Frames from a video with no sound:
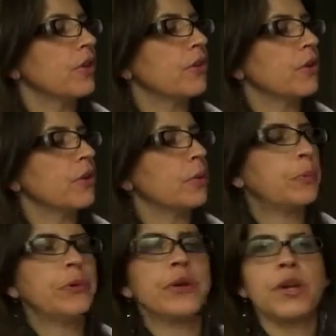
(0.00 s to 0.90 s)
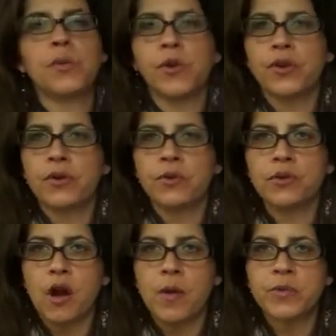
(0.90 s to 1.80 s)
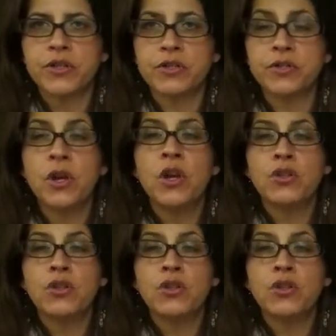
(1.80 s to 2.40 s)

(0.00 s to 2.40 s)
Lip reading: They're going to put in one of those options.